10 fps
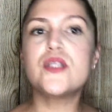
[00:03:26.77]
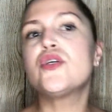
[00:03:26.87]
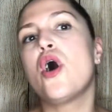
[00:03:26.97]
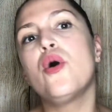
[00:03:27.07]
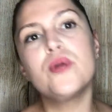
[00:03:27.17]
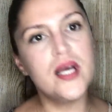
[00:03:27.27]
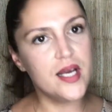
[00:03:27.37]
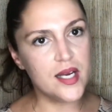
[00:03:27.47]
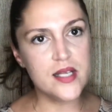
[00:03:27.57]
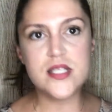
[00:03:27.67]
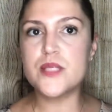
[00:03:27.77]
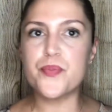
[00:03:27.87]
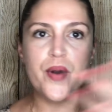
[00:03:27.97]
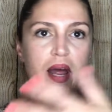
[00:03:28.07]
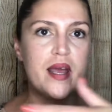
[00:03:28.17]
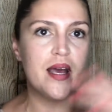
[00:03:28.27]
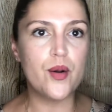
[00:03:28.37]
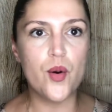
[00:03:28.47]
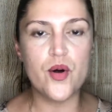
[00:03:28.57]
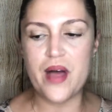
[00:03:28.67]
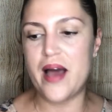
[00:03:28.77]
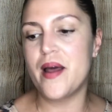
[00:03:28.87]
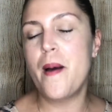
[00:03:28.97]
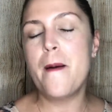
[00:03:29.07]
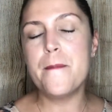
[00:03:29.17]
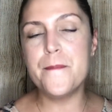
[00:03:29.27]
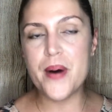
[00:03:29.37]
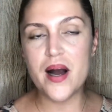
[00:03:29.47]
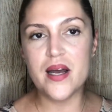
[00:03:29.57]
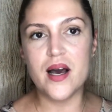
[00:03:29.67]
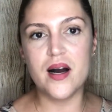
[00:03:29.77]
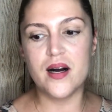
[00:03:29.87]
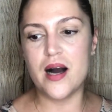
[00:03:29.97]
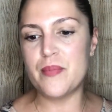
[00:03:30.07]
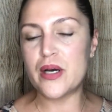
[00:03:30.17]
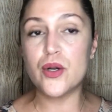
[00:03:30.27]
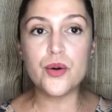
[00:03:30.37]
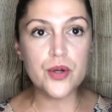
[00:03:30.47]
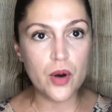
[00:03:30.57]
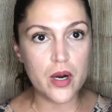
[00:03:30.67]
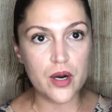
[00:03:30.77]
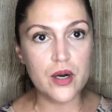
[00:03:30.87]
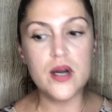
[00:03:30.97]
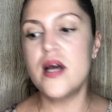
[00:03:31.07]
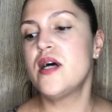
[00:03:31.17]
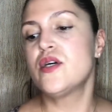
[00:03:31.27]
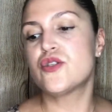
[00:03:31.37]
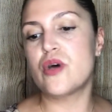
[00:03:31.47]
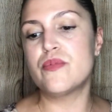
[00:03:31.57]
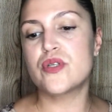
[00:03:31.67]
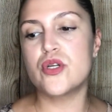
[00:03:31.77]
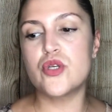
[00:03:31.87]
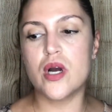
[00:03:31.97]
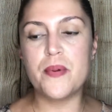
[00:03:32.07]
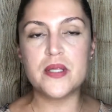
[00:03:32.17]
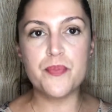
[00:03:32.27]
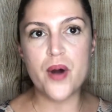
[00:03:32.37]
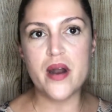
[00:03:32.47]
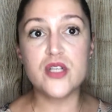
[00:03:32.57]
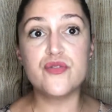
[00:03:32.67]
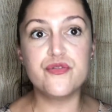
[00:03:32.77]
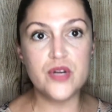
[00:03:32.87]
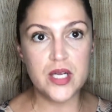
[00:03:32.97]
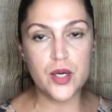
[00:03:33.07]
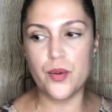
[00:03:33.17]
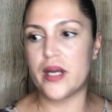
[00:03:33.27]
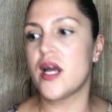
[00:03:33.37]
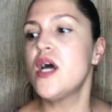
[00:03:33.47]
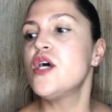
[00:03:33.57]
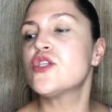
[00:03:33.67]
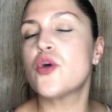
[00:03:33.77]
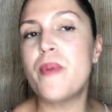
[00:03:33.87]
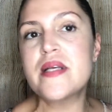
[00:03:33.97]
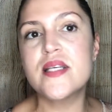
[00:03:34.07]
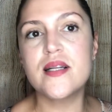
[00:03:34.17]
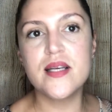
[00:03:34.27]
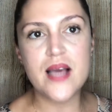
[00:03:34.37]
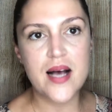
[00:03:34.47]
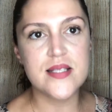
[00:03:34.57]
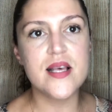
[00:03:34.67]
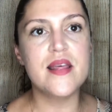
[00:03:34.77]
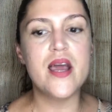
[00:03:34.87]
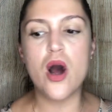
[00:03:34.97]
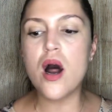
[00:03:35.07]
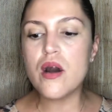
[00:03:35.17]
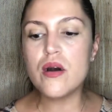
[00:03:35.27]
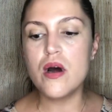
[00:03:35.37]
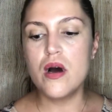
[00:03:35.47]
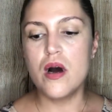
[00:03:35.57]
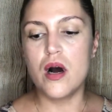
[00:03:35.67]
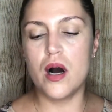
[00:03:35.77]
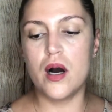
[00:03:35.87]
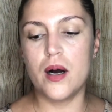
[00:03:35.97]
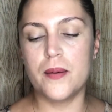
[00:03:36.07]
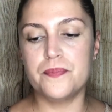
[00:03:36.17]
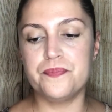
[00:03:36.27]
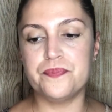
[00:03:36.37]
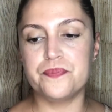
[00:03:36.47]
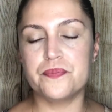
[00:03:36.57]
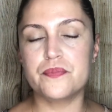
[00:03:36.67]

tone it, spray it, all that. But uh, I'm not gonna go in order, so I'm just gonna talk about the products really quick. So basically, yes, they are um,